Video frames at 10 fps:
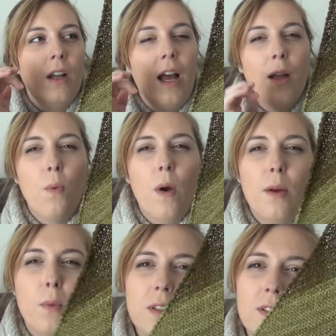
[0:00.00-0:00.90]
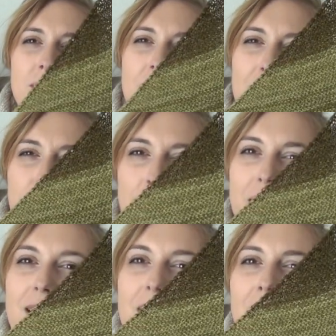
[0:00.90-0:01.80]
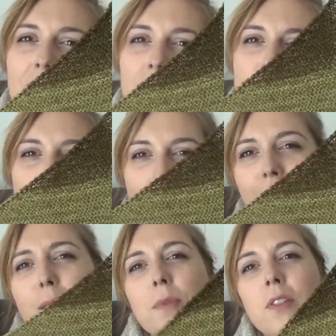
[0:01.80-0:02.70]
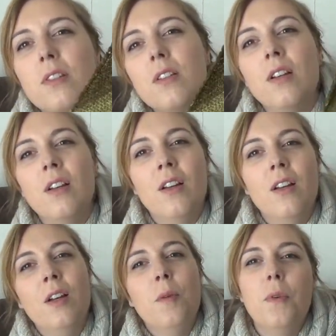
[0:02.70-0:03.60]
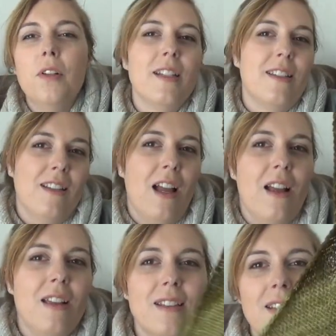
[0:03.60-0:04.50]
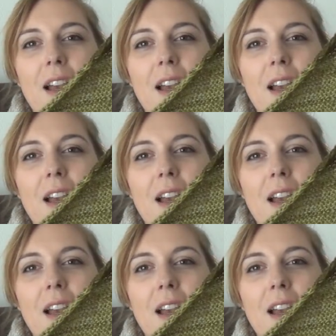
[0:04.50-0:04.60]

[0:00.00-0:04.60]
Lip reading: I wasn't expecting stripes, but it's nice.